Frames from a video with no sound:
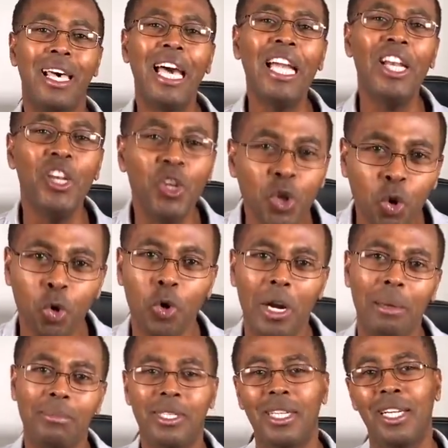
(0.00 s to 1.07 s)
I know what
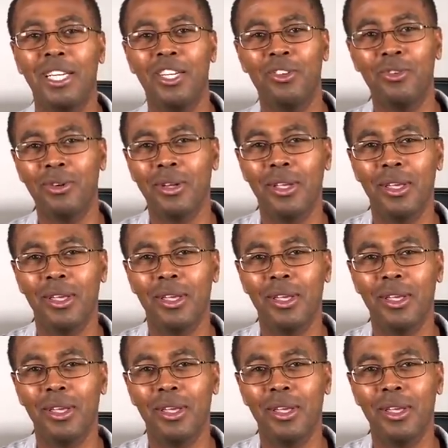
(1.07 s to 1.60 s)
I'm telling you.